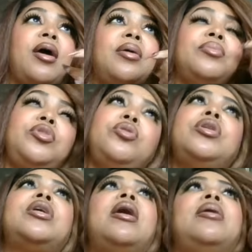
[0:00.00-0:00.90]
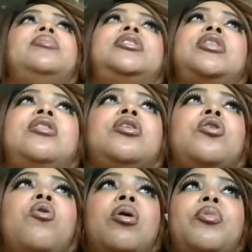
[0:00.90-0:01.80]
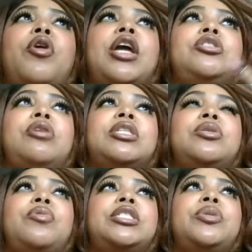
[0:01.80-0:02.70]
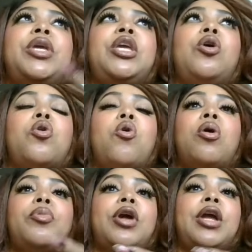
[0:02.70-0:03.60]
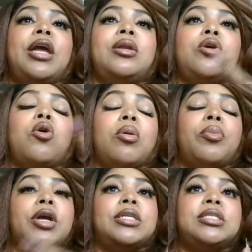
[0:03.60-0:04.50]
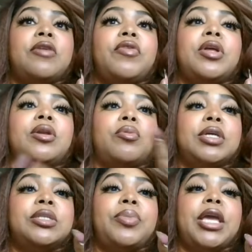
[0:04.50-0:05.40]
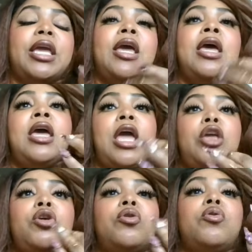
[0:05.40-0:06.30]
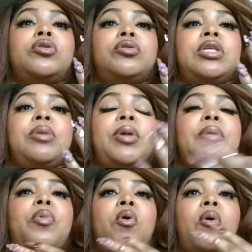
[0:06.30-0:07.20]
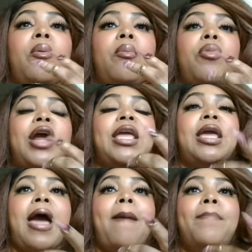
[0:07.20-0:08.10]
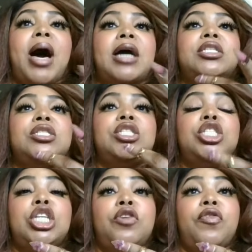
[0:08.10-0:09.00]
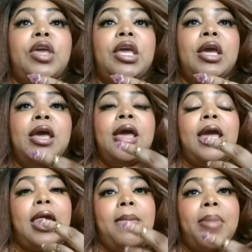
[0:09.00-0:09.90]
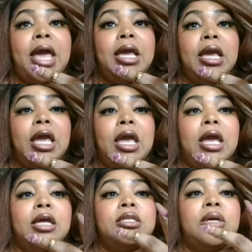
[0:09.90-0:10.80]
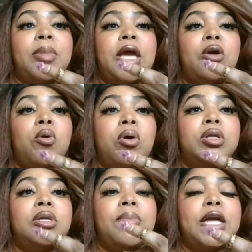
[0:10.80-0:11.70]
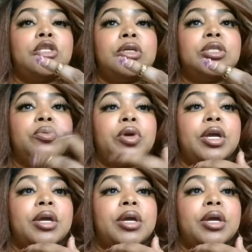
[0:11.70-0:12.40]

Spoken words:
you look up Southern cornbread dressing recipe or cornbread stuffing recipe, and you're going to see people breaking out boxes of Jiffy and baking it to make dressing with.